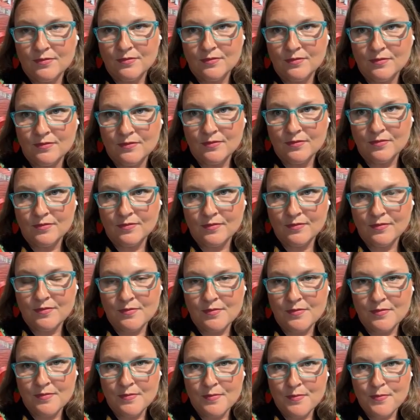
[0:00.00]

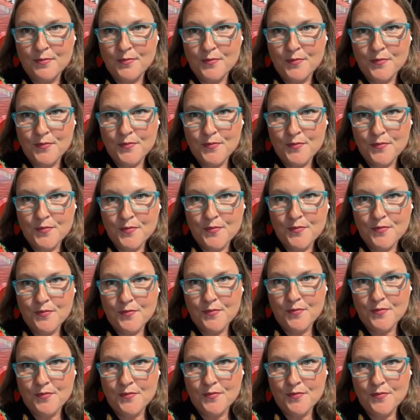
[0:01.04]

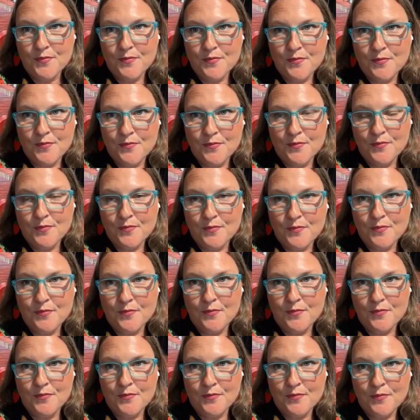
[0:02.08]

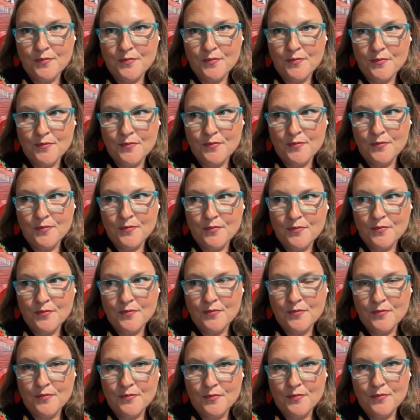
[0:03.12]

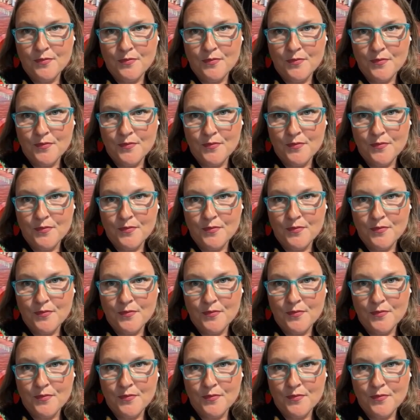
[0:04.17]
The person shown says nothing.